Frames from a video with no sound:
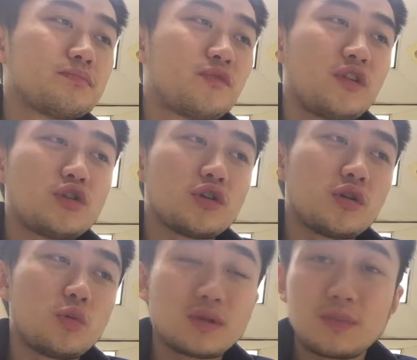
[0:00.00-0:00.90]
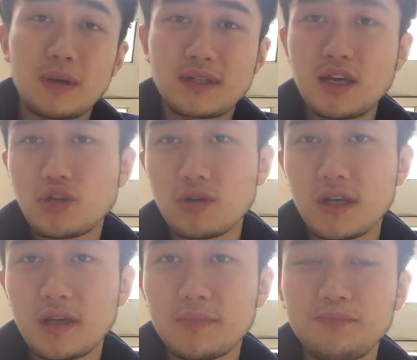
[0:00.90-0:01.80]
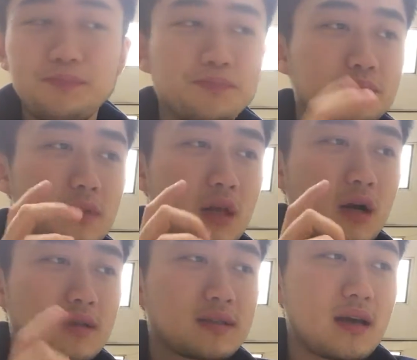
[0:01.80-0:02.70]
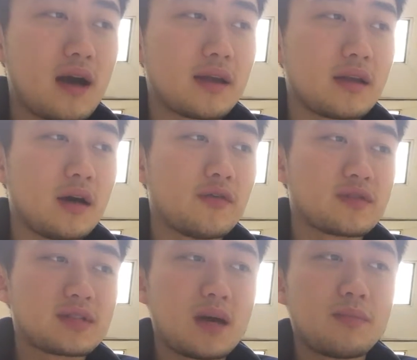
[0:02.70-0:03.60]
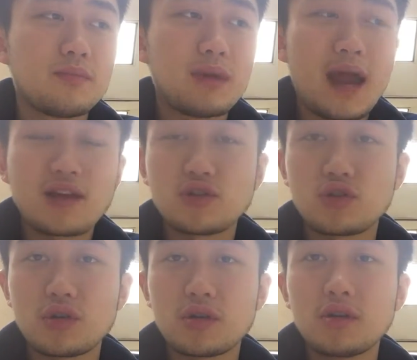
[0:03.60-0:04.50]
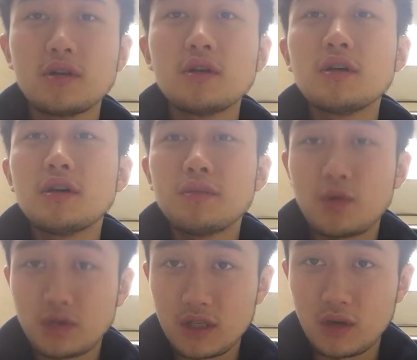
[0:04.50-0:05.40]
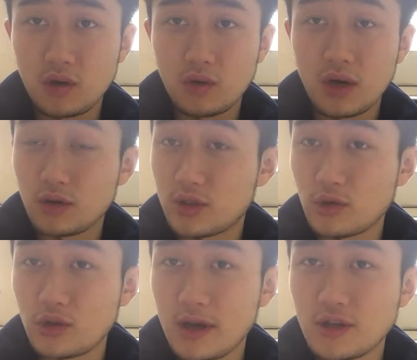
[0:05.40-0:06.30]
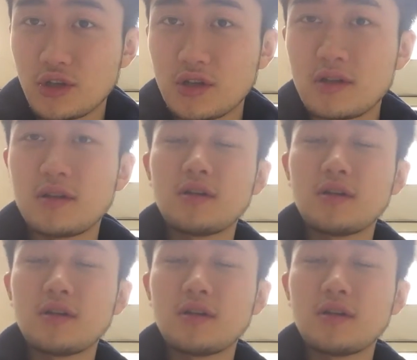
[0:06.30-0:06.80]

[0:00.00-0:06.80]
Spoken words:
feature was potentially a sign of some extra musical association.